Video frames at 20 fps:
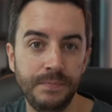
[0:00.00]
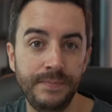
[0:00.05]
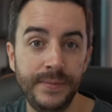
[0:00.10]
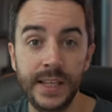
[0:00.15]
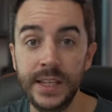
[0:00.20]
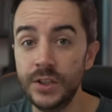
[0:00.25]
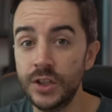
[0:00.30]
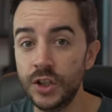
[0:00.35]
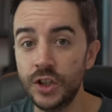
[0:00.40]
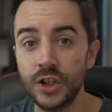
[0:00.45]

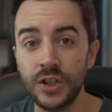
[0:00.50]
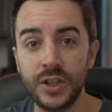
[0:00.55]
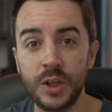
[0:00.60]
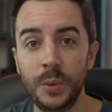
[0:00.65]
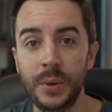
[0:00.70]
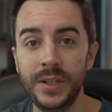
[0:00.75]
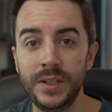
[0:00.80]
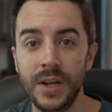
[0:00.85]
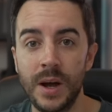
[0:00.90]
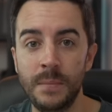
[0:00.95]
These are just
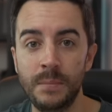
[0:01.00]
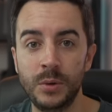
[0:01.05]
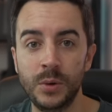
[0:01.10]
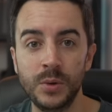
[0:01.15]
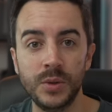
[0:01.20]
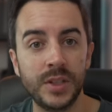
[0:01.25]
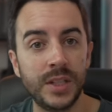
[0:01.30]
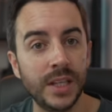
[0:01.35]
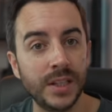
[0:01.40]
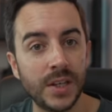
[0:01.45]
two
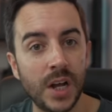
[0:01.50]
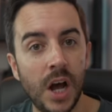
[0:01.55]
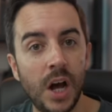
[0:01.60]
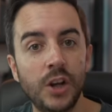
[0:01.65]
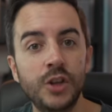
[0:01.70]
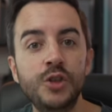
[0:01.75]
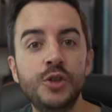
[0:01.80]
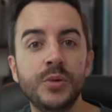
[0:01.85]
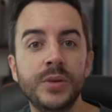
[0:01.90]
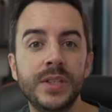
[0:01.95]
examples, there's
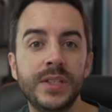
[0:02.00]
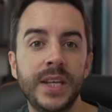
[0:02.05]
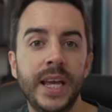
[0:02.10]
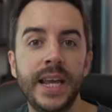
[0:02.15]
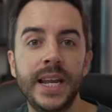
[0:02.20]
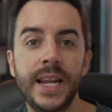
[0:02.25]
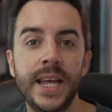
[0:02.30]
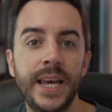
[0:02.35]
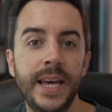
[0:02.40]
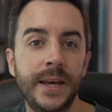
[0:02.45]
hundreds
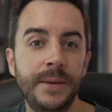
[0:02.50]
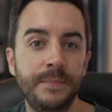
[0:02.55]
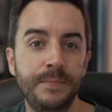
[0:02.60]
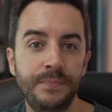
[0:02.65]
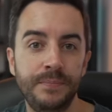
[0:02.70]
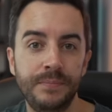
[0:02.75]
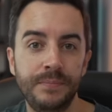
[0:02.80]
in here.